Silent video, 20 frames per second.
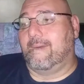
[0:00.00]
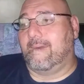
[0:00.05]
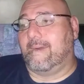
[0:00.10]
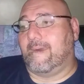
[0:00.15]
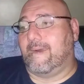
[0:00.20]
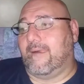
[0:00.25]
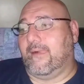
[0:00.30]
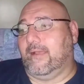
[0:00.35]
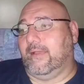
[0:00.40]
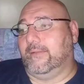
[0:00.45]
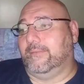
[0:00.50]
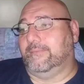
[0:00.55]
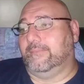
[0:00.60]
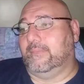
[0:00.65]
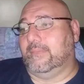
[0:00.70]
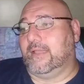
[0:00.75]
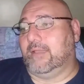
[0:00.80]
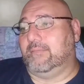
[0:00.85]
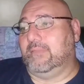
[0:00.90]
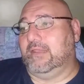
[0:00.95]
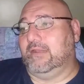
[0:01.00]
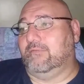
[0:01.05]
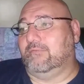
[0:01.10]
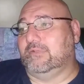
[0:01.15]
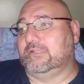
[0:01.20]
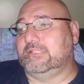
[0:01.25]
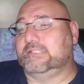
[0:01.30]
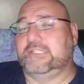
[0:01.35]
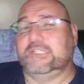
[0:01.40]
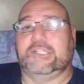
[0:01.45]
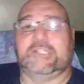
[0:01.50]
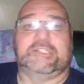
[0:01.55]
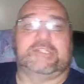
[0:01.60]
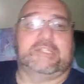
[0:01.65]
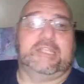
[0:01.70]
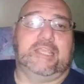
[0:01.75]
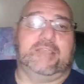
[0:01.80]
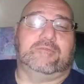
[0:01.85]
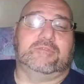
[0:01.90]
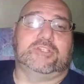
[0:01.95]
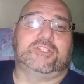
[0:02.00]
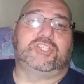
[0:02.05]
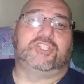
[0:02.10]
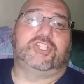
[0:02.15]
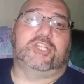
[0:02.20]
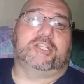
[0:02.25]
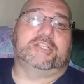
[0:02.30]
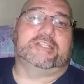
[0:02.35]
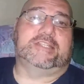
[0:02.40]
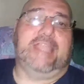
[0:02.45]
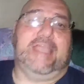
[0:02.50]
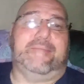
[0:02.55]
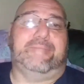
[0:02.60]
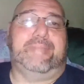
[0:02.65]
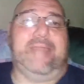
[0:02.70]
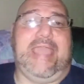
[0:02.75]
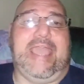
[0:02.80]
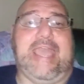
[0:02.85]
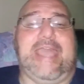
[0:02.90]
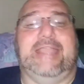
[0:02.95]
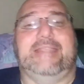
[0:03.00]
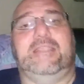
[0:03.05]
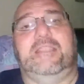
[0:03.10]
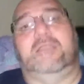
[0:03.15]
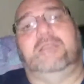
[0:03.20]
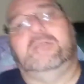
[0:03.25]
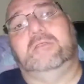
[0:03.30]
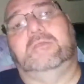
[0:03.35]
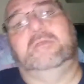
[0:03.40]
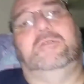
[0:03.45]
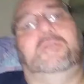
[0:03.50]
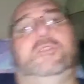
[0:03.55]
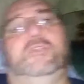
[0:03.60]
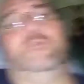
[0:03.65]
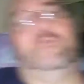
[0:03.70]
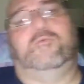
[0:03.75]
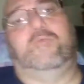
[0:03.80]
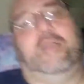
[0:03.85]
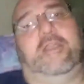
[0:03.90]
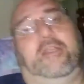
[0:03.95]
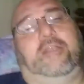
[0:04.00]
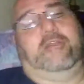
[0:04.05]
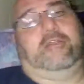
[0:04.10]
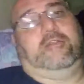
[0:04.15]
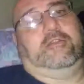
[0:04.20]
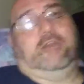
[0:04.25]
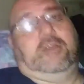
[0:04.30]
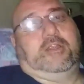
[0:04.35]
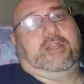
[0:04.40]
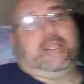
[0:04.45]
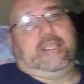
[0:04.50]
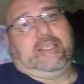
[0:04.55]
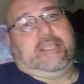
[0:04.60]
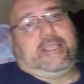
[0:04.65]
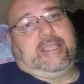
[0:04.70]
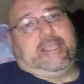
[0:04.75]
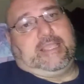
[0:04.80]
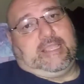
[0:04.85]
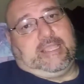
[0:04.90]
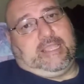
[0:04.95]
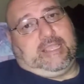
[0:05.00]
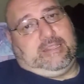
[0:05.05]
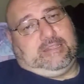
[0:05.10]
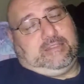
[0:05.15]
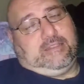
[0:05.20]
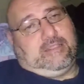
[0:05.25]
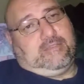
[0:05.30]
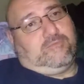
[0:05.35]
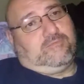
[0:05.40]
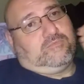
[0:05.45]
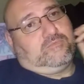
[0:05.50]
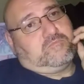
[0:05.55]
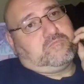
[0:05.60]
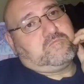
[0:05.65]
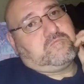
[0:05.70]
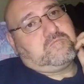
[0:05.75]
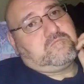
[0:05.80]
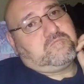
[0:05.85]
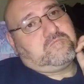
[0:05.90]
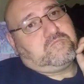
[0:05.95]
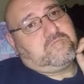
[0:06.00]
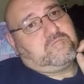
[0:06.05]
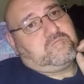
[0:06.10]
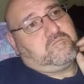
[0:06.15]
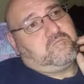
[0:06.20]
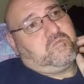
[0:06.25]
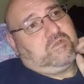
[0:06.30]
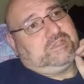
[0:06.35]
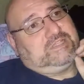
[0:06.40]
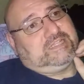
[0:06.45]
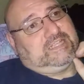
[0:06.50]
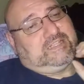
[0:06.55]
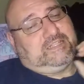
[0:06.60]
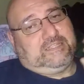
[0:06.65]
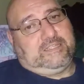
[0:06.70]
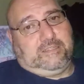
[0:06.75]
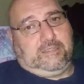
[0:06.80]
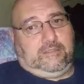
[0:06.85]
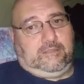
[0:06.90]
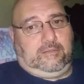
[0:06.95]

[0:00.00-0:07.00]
I mean, it was just that bad to where it wasn't